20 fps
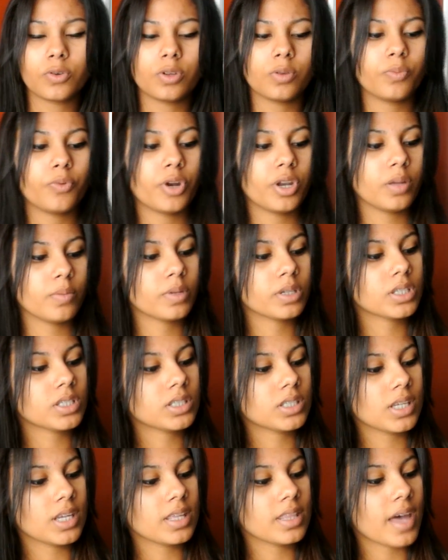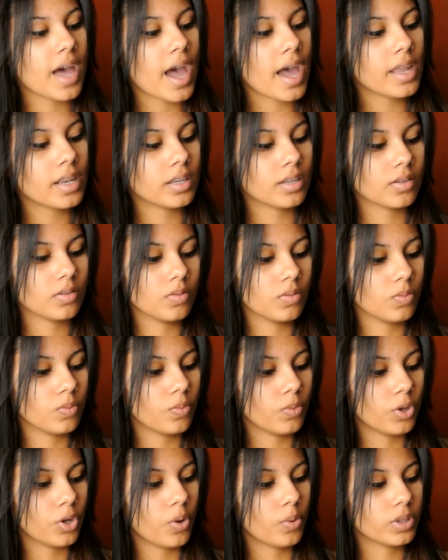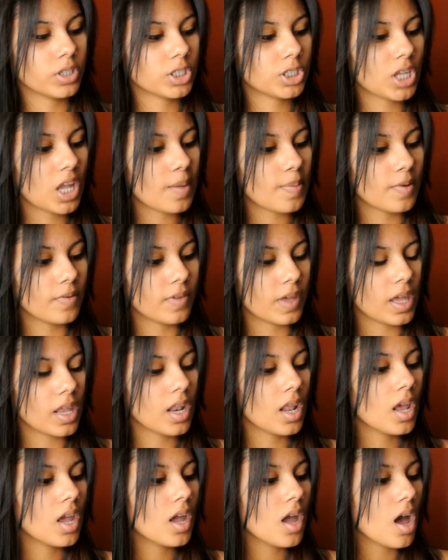You can pretty much see that, with the shape of it.